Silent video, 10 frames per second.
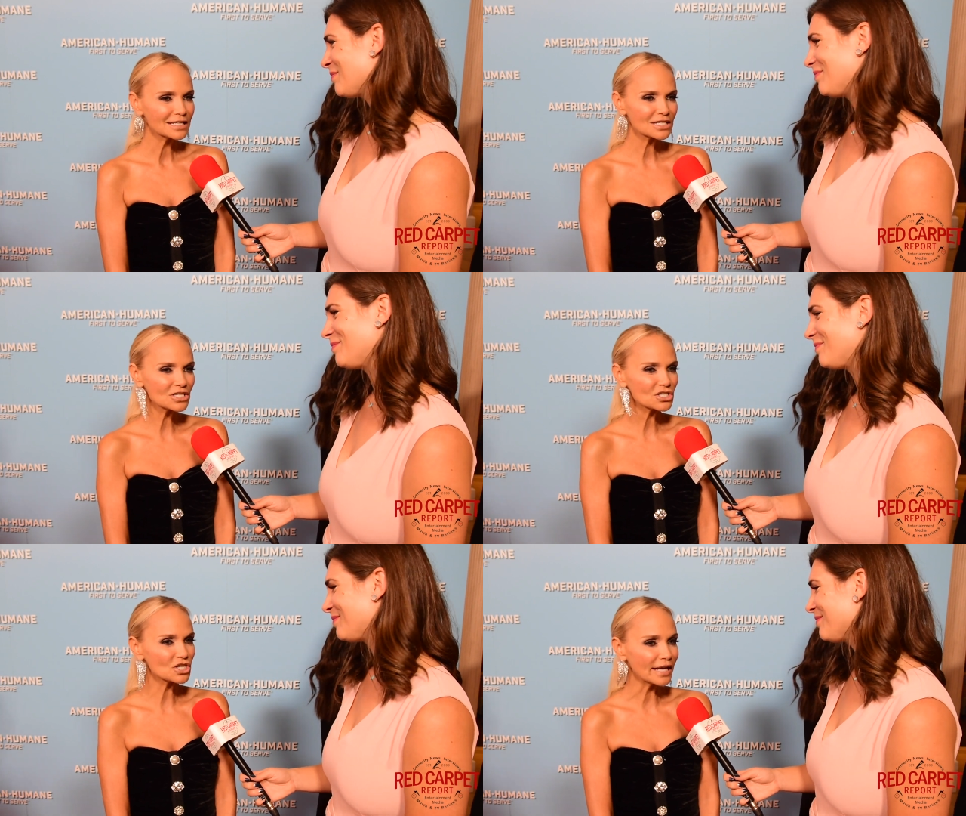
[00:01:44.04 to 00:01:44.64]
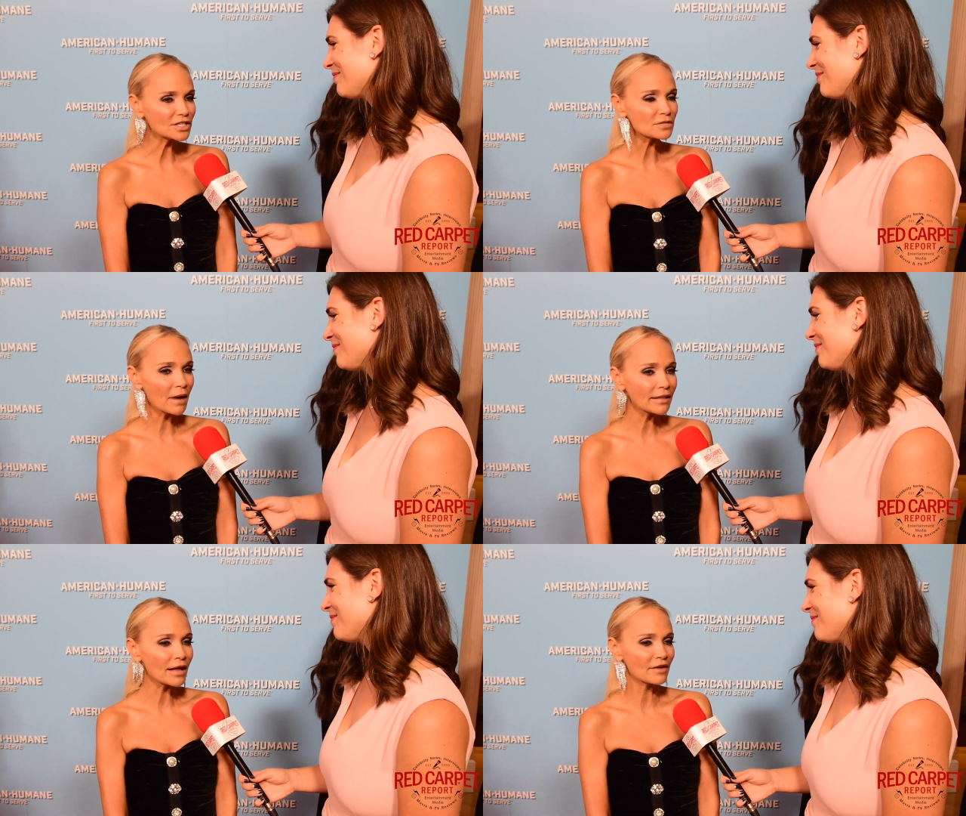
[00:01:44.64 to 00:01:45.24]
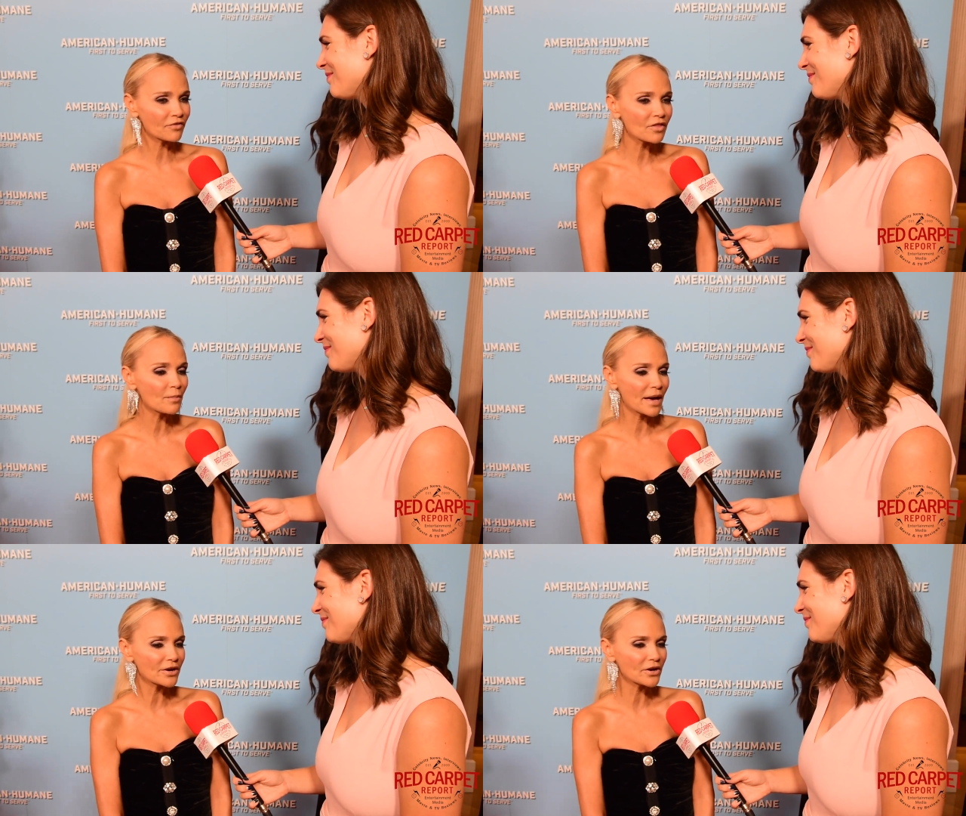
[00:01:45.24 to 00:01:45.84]
Speaker 1: She's changed my life for
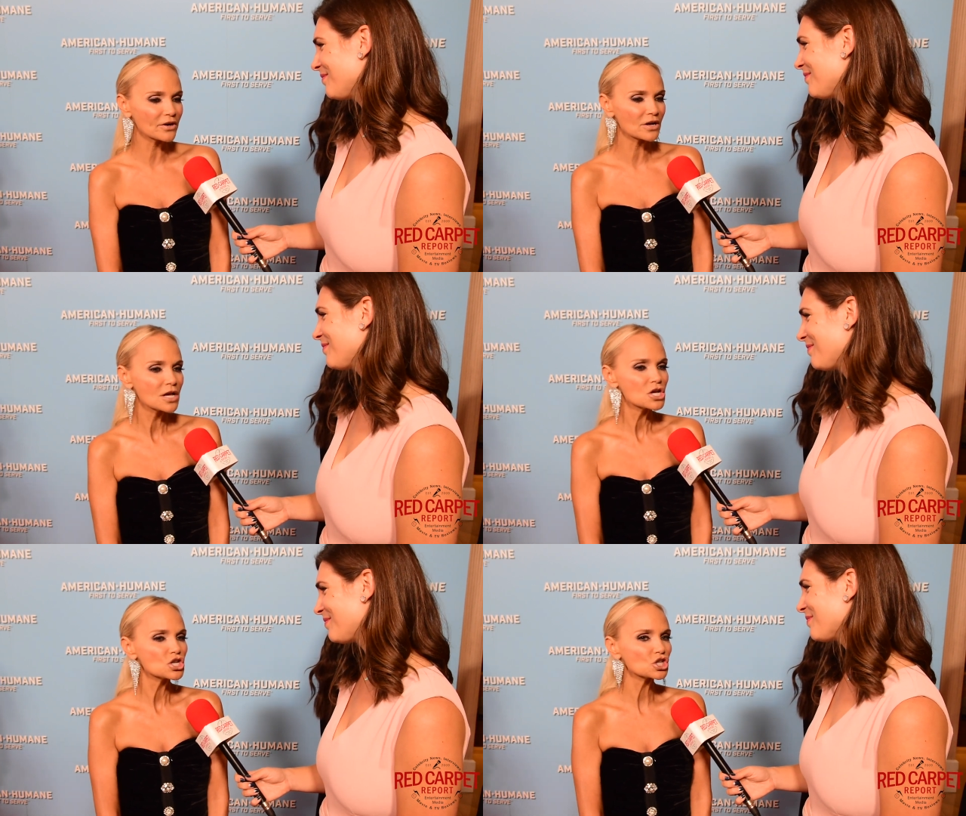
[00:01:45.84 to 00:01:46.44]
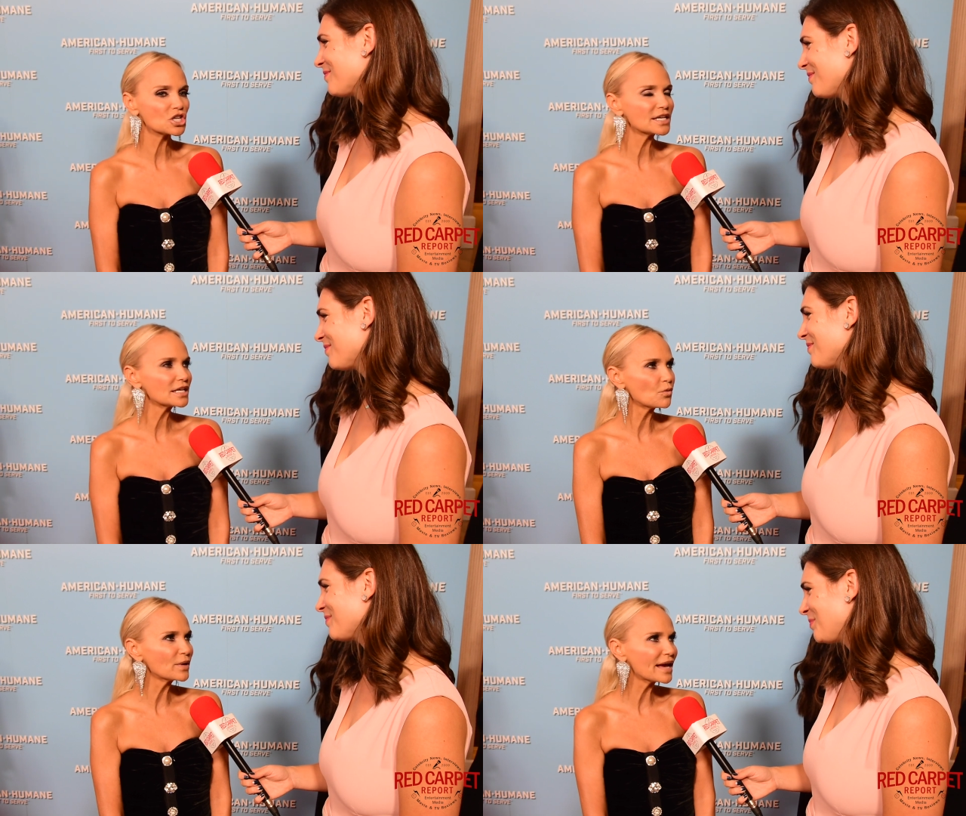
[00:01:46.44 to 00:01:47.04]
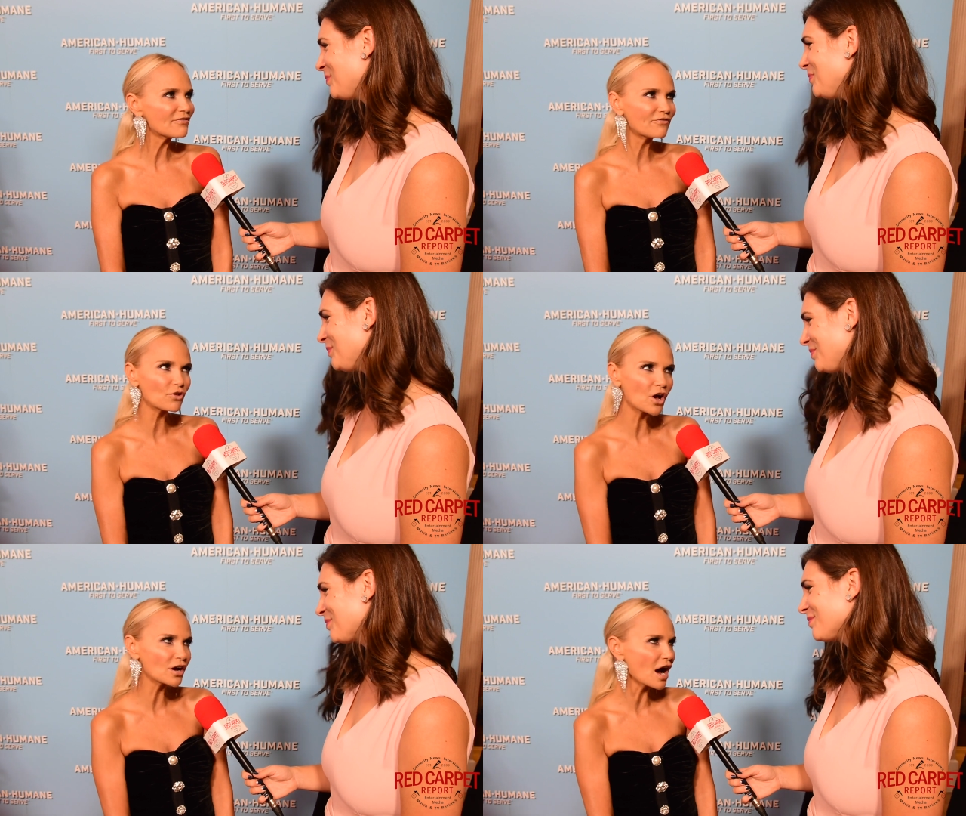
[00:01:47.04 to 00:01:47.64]
the better. She, we have
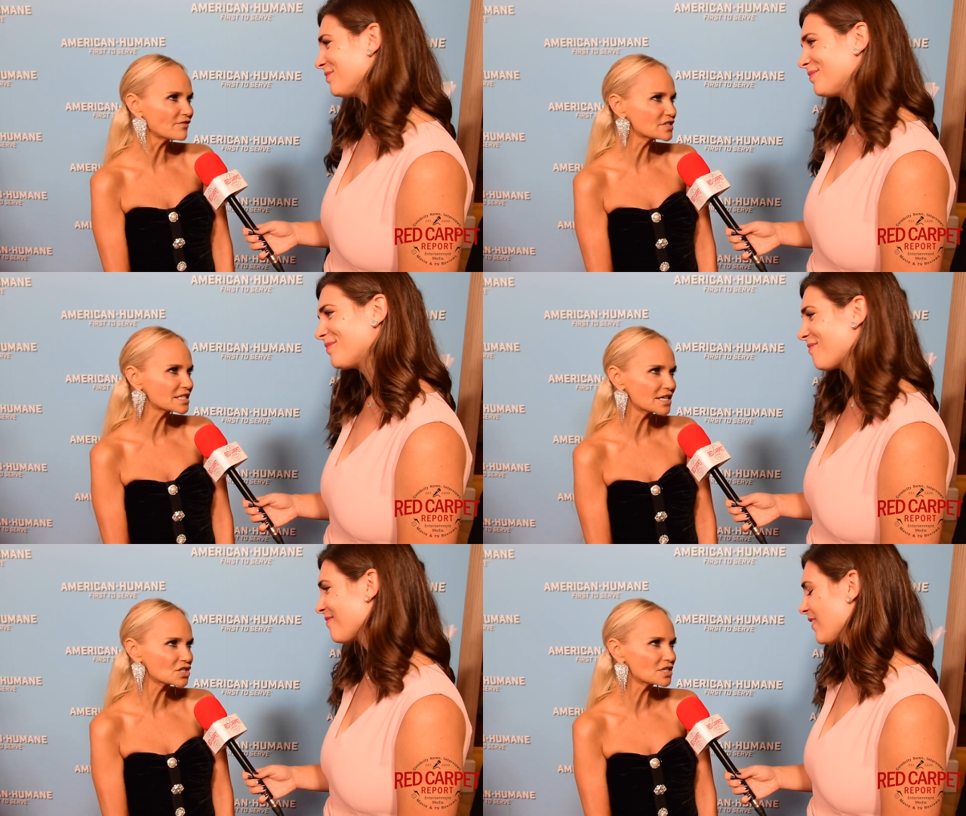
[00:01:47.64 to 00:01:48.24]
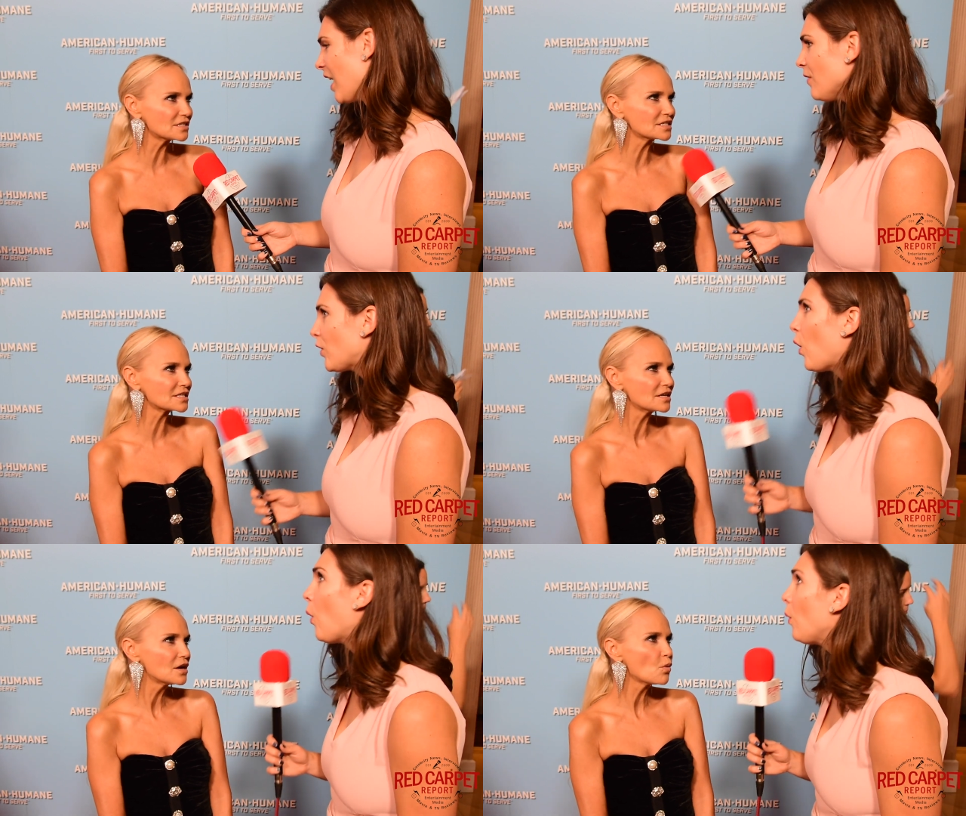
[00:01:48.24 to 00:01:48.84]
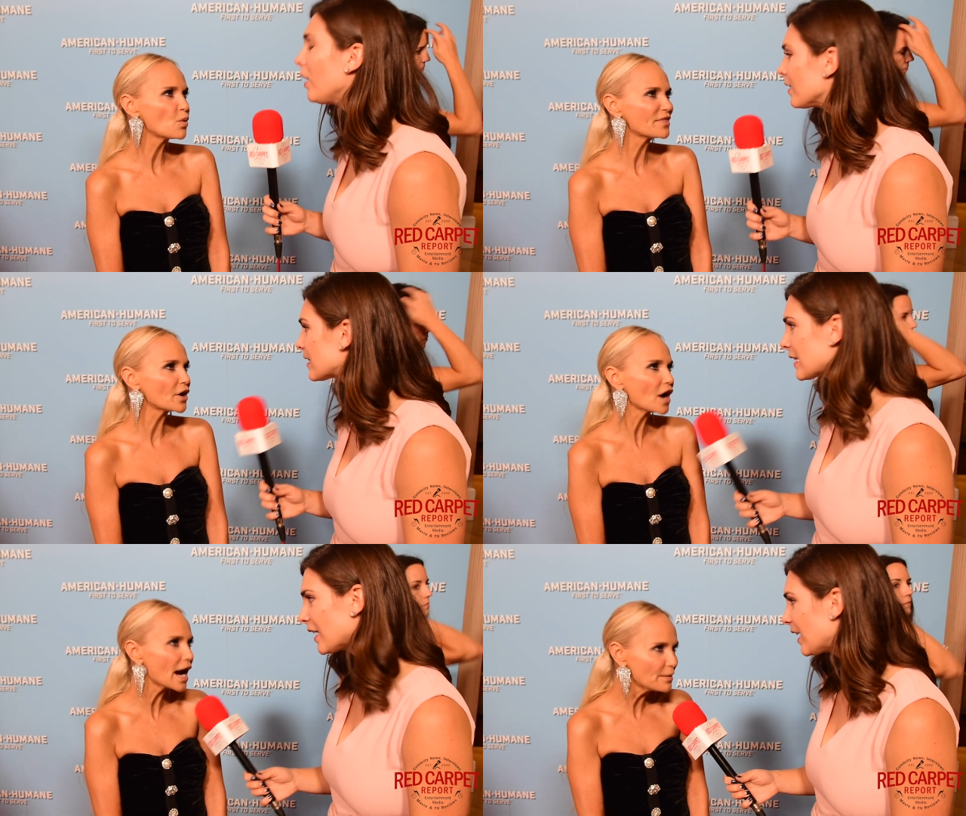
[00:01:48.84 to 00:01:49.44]
full-on conversations with
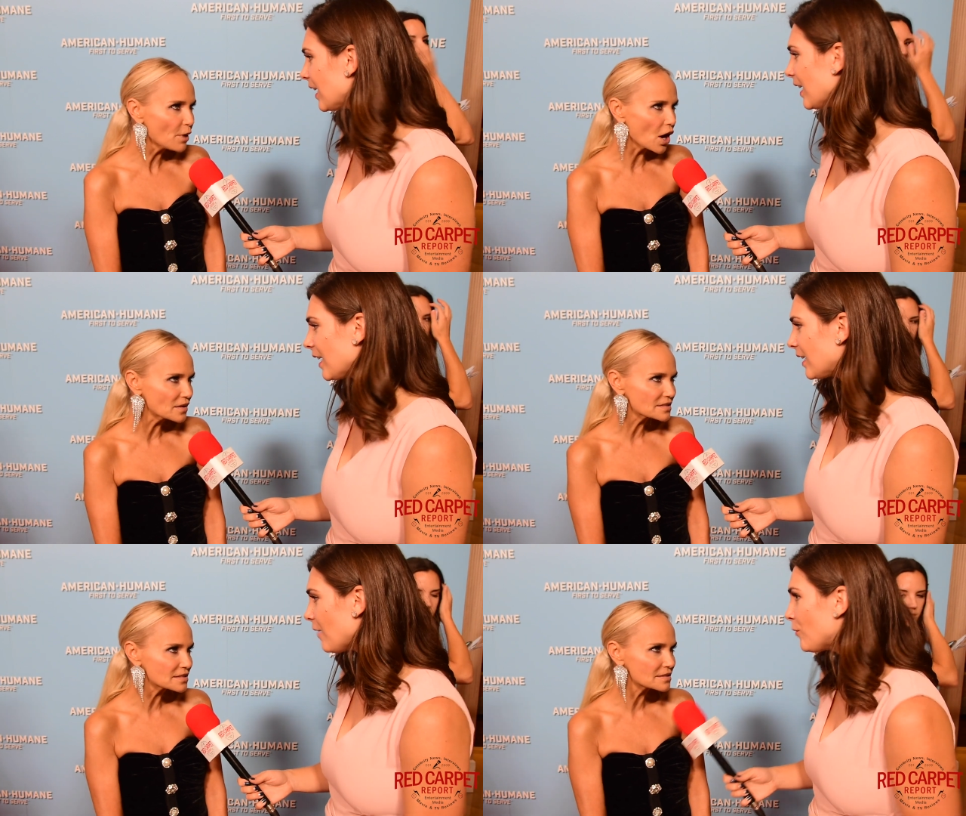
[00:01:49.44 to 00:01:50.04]
our eyeballs.